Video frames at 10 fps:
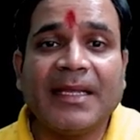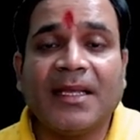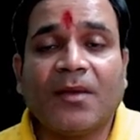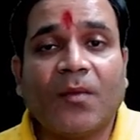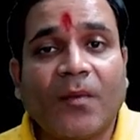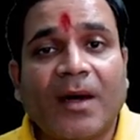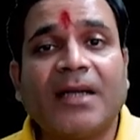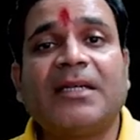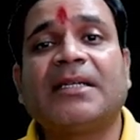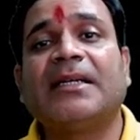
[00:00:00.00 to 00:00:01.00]

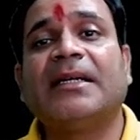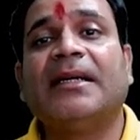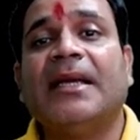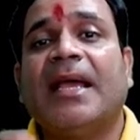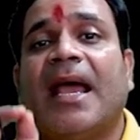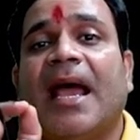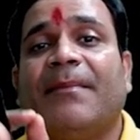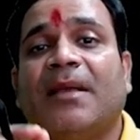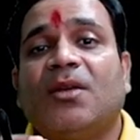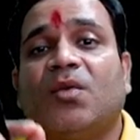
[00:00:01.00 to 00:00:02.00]
what
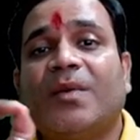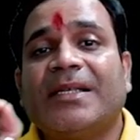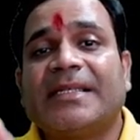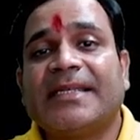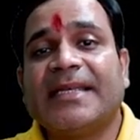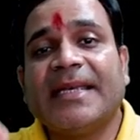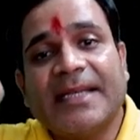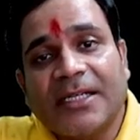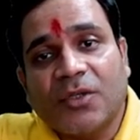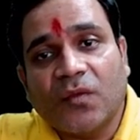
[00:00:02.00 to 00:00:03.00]
amino
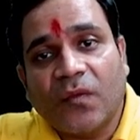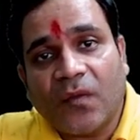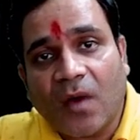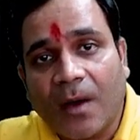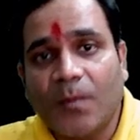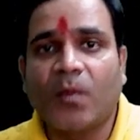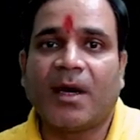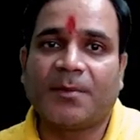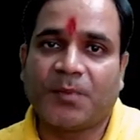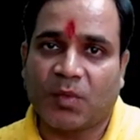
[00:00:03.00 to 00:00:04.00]
acid to form what
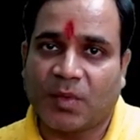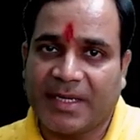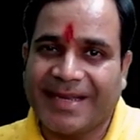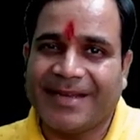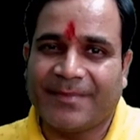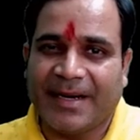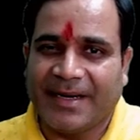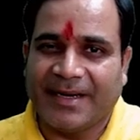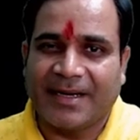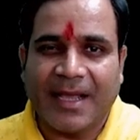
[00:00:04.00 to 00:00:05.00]
protein, my
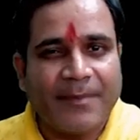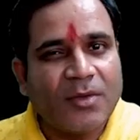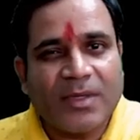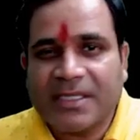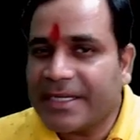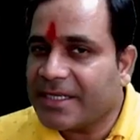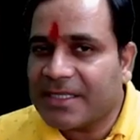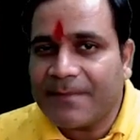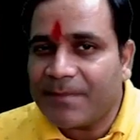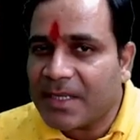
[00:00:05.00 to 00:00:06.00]
dear. Amino acid is
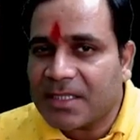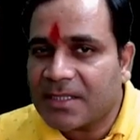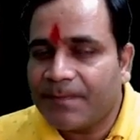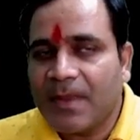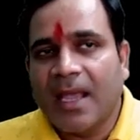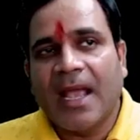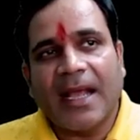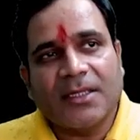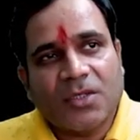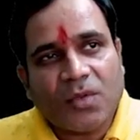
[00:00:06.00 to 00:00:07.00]
simplest, and
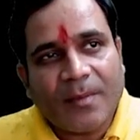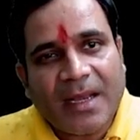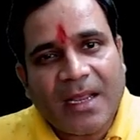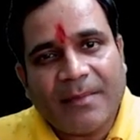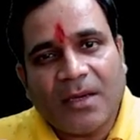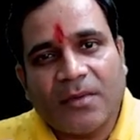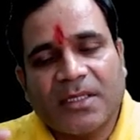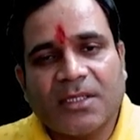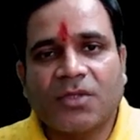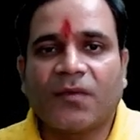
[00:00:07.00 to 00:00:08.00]
so many amino acid
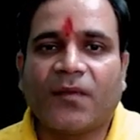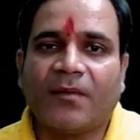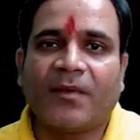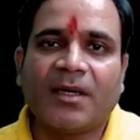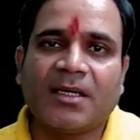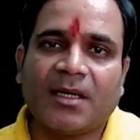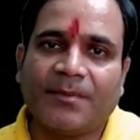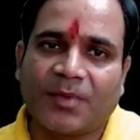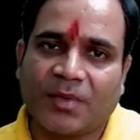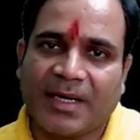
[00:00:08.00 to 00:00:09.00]
to form what a
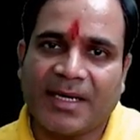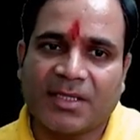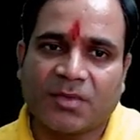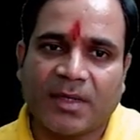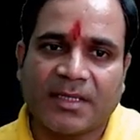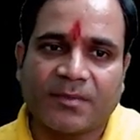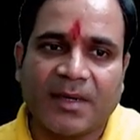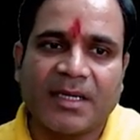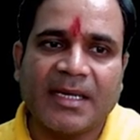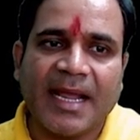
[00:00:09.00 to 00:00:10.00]
protein is known as
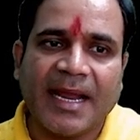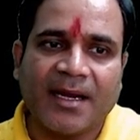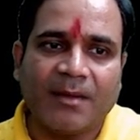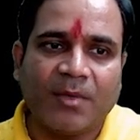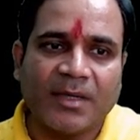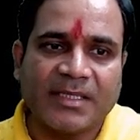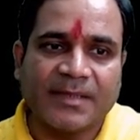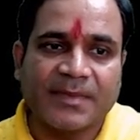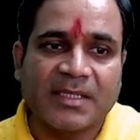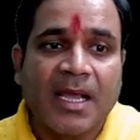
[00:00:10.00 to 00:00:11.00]
what
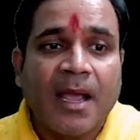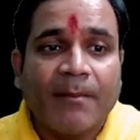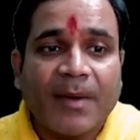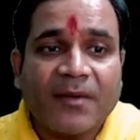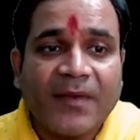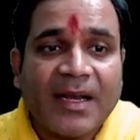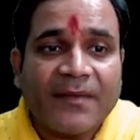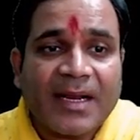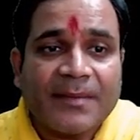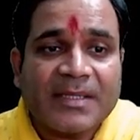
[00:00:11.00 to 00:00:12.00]
anabolisms. But whenever
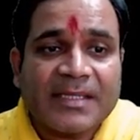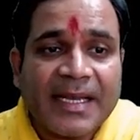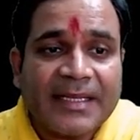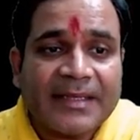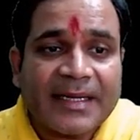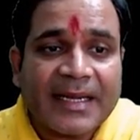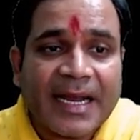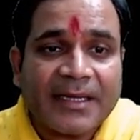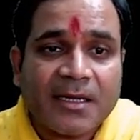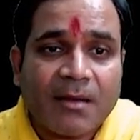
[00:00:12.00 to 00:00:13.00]
I'm saying the
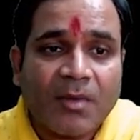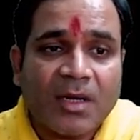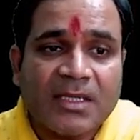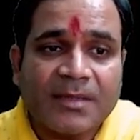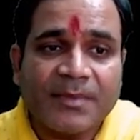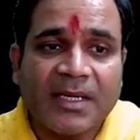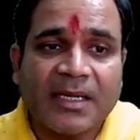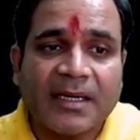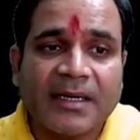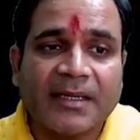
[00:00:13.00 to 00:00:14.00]
catabolism,
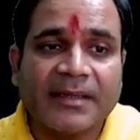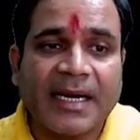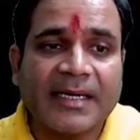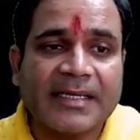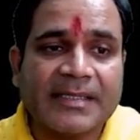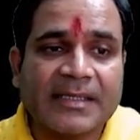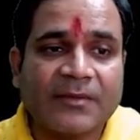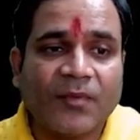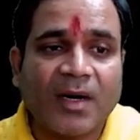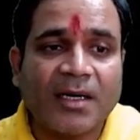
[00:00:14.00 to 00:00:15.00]
dear, that is
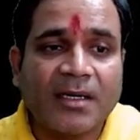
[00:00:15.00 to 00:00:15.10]
what